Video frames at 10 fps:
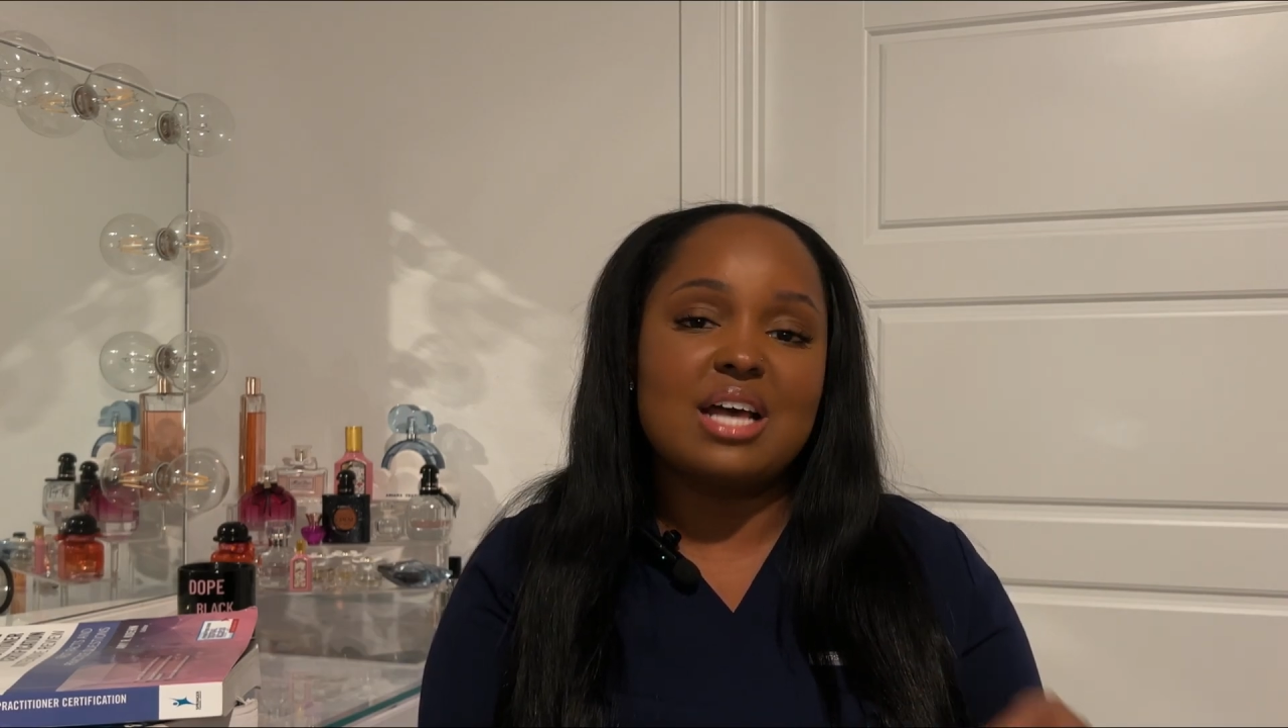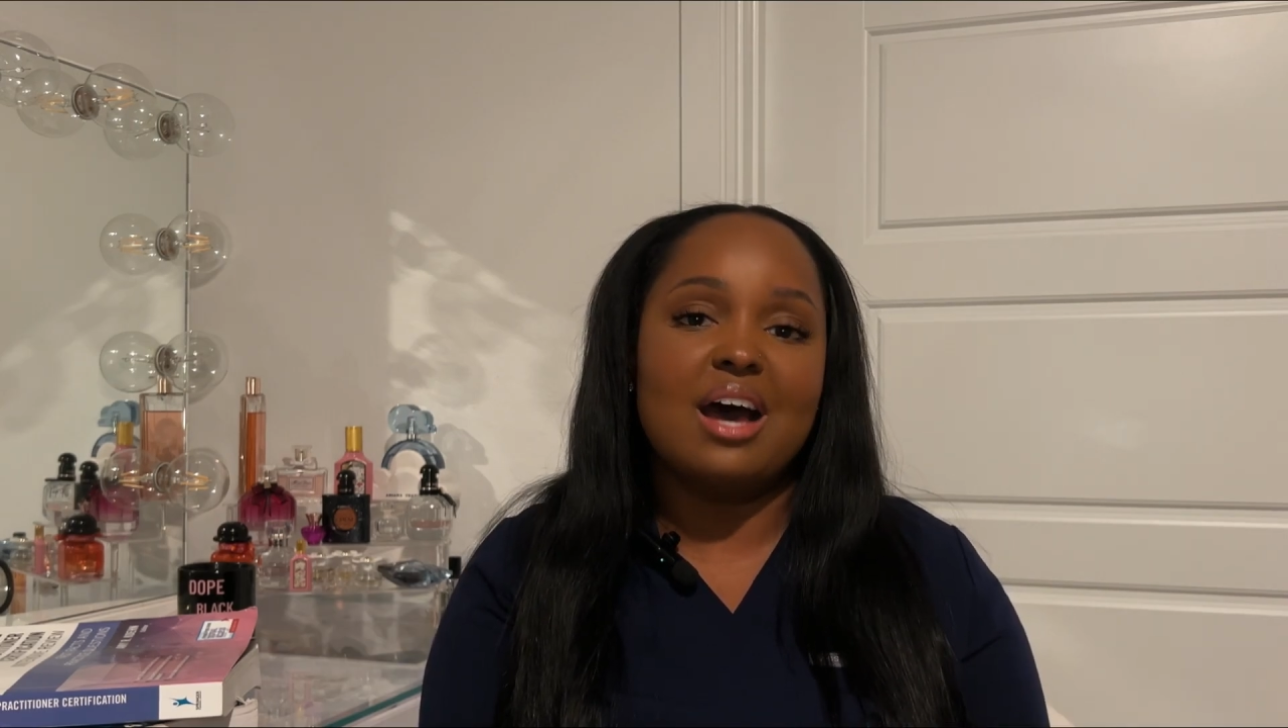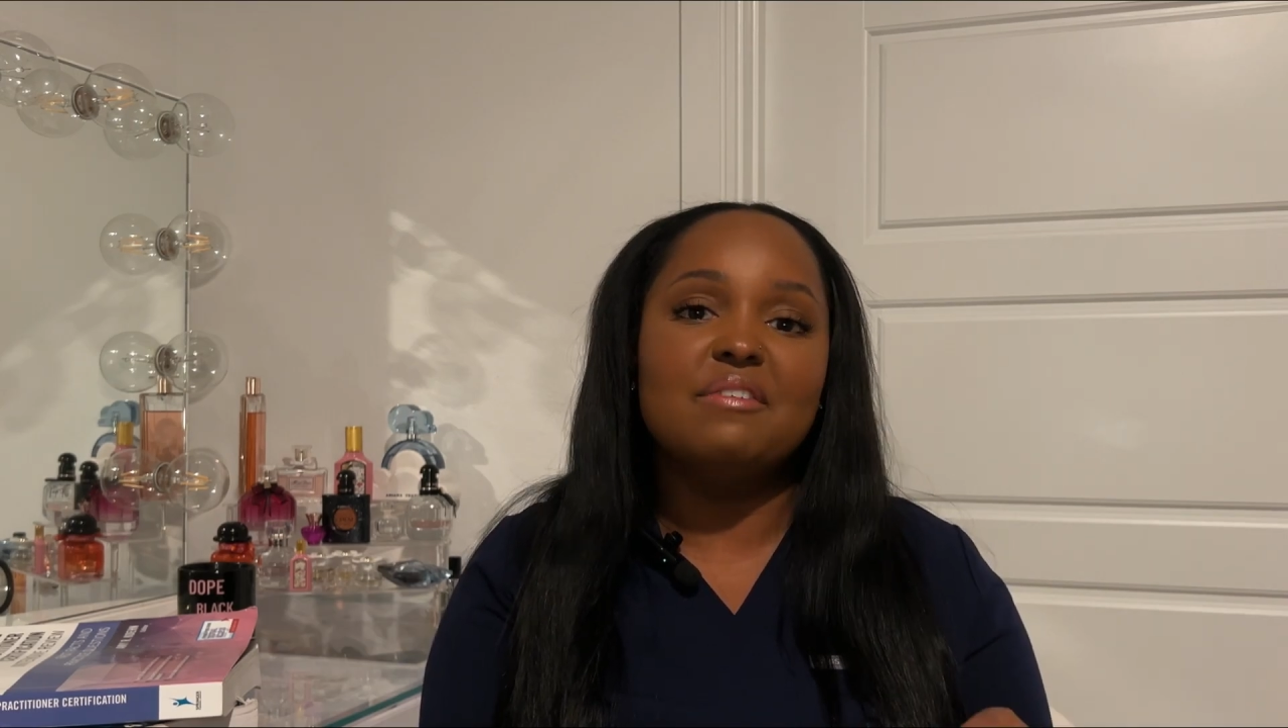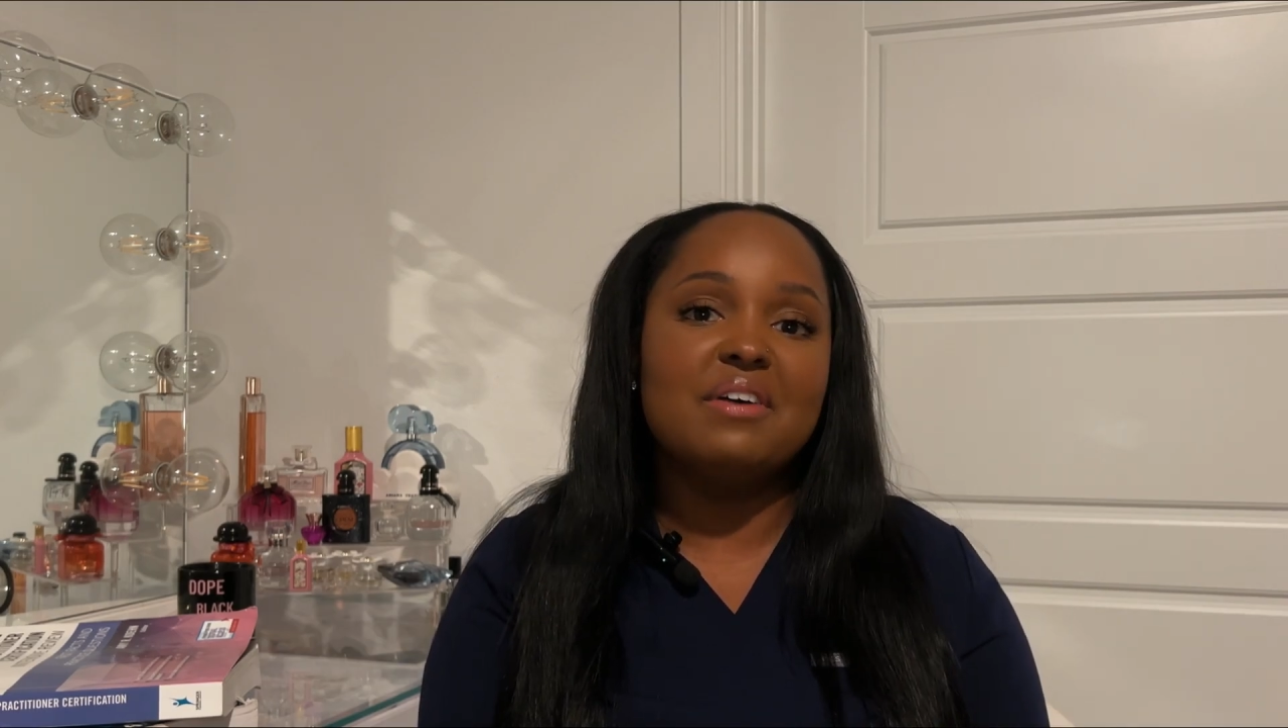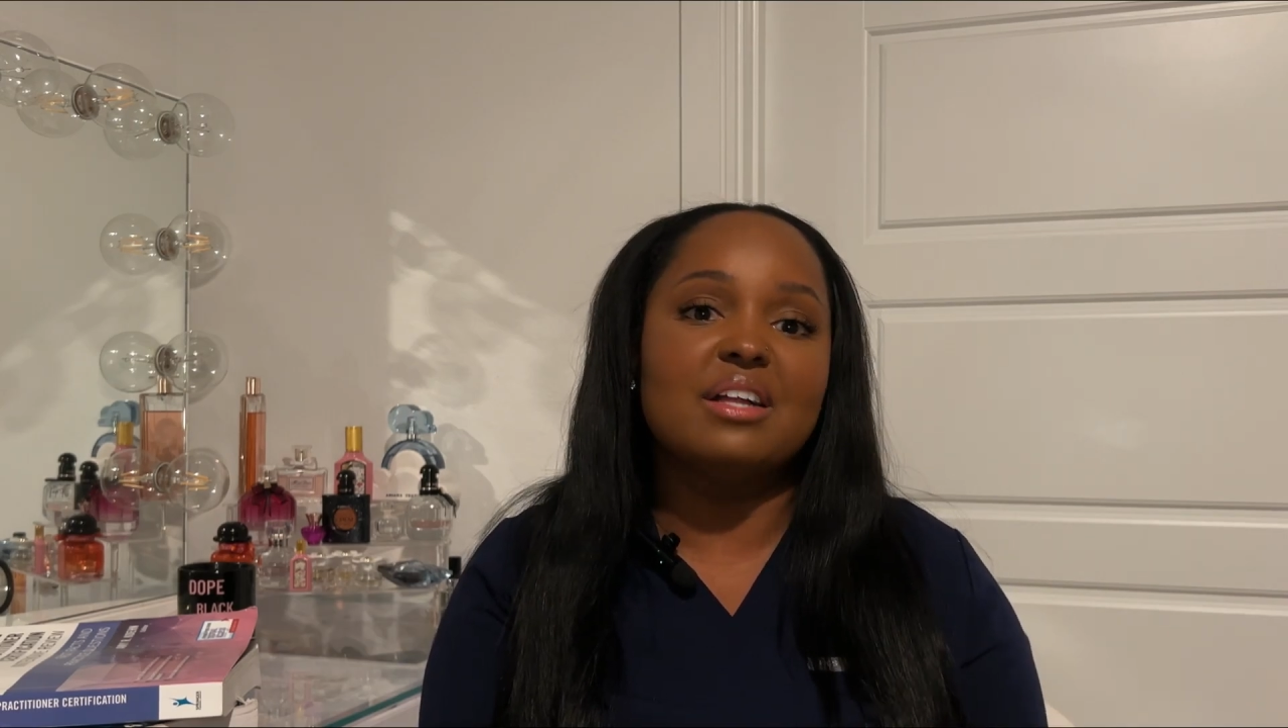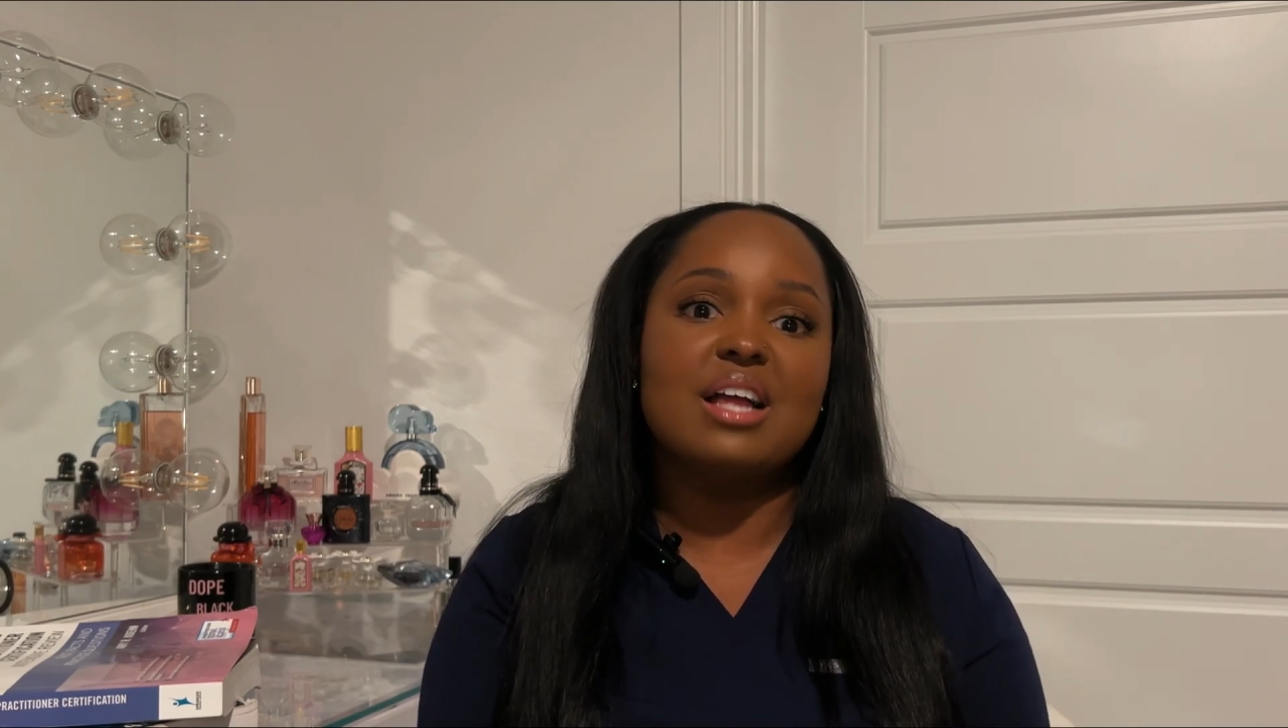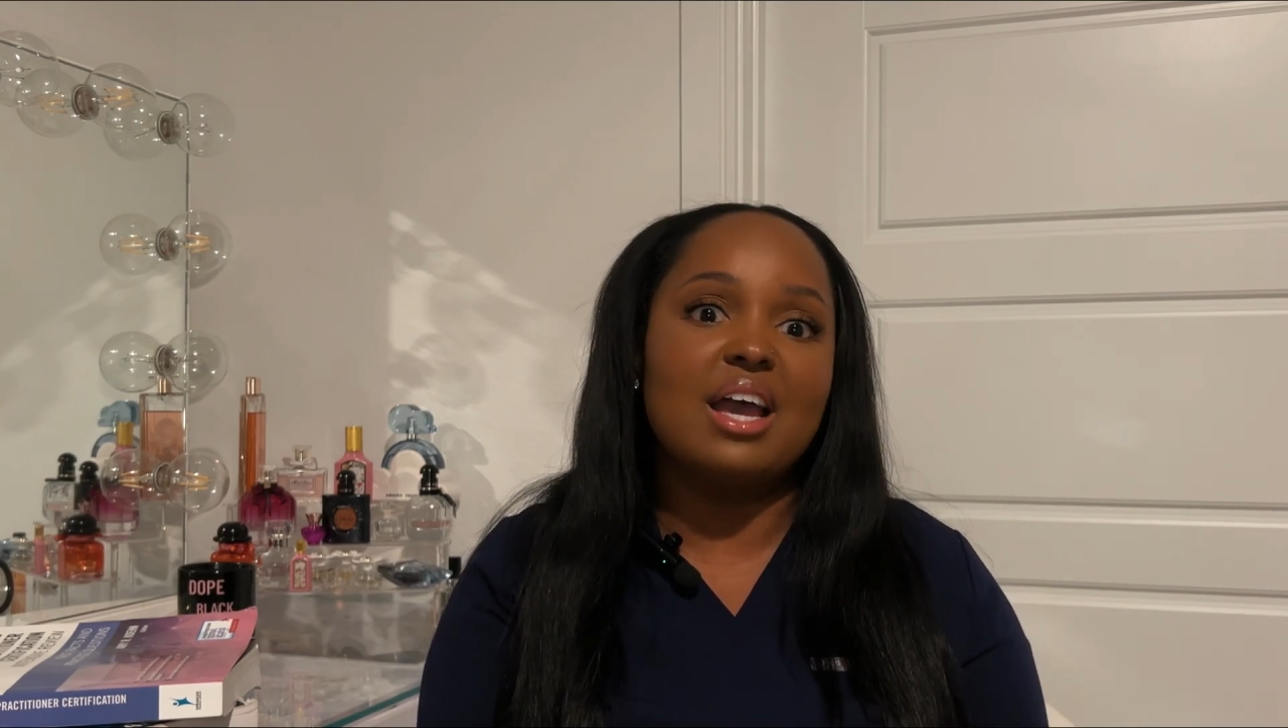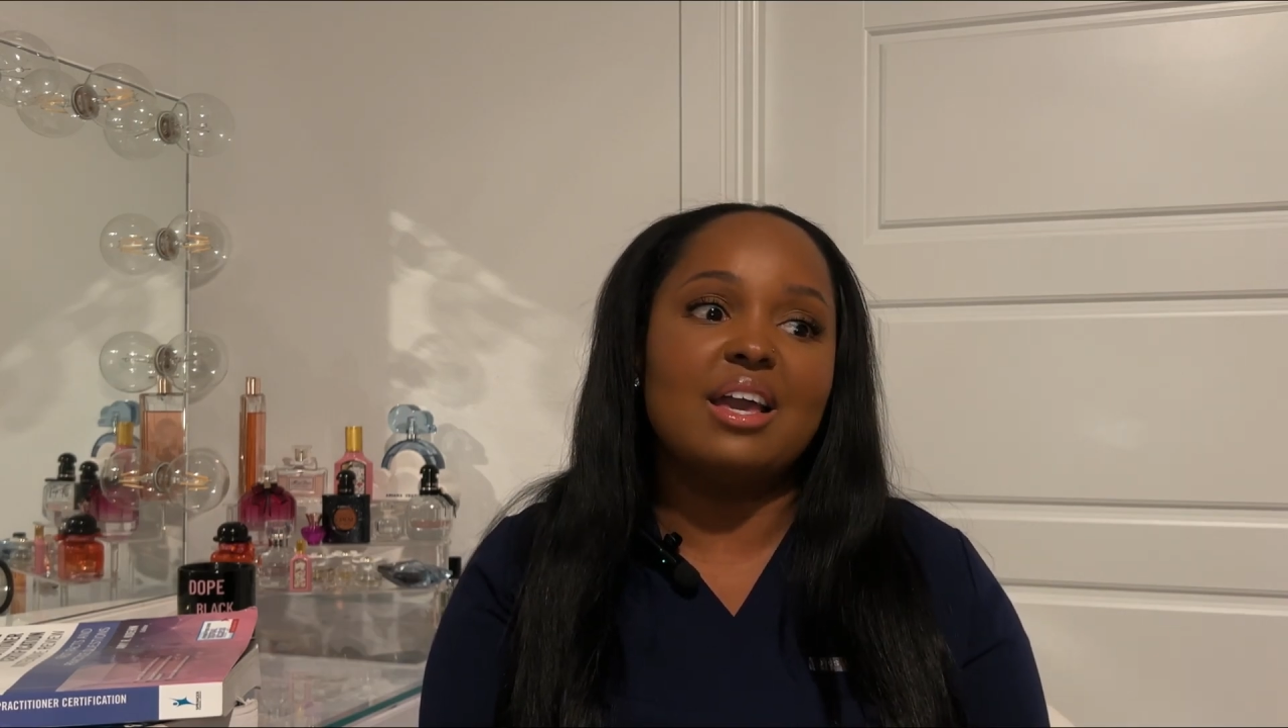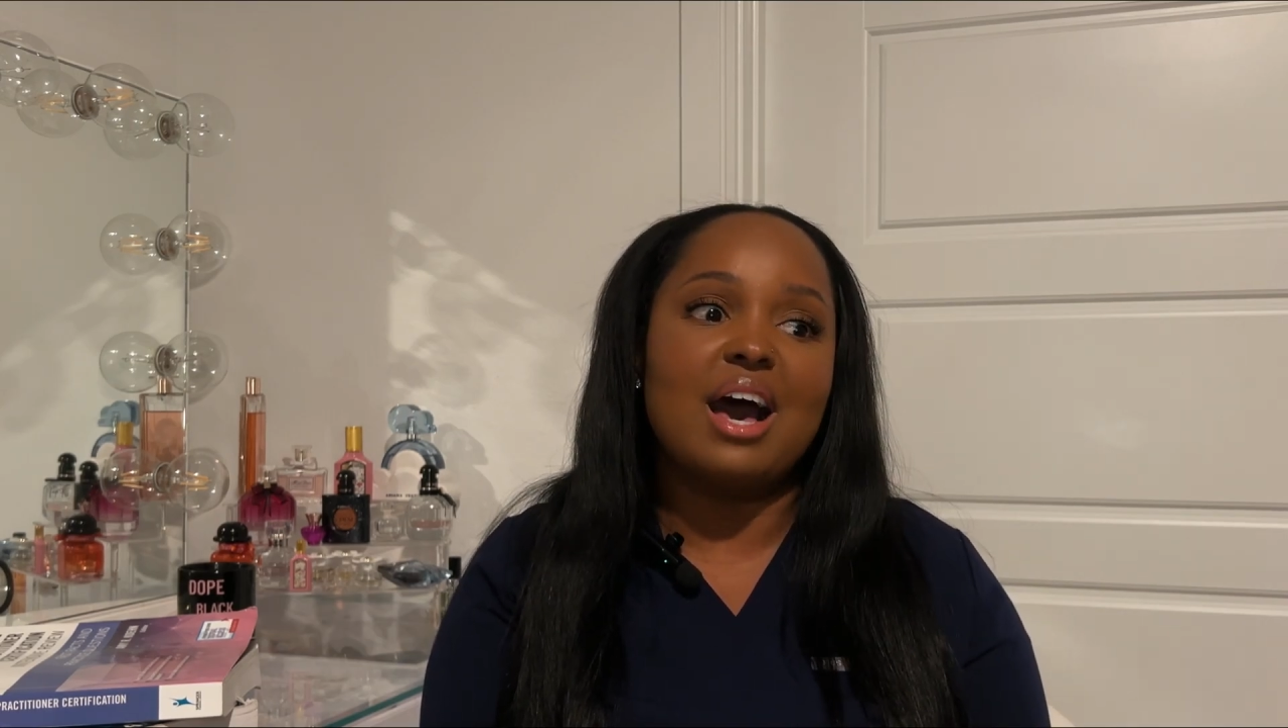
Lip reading: I felt like